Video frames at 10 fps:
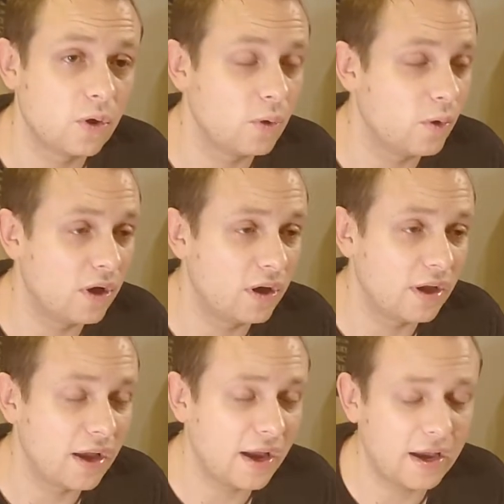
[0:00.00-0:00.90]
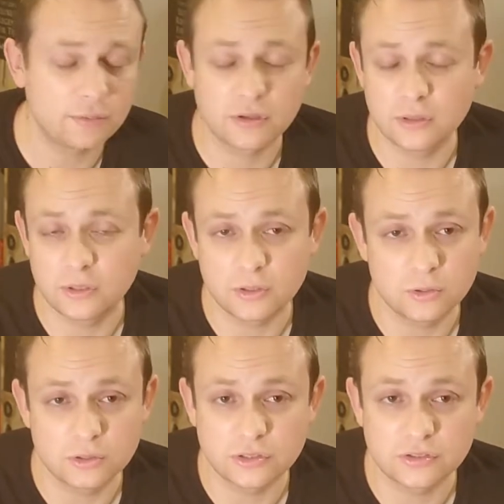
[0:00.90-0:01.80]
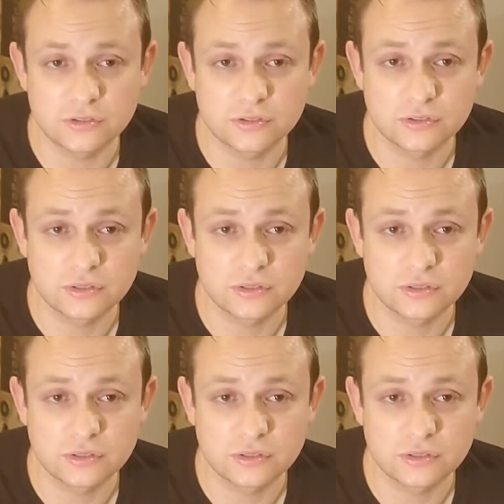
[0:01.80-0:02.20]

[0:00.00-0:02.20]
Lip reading: who are absolutely gorgeous.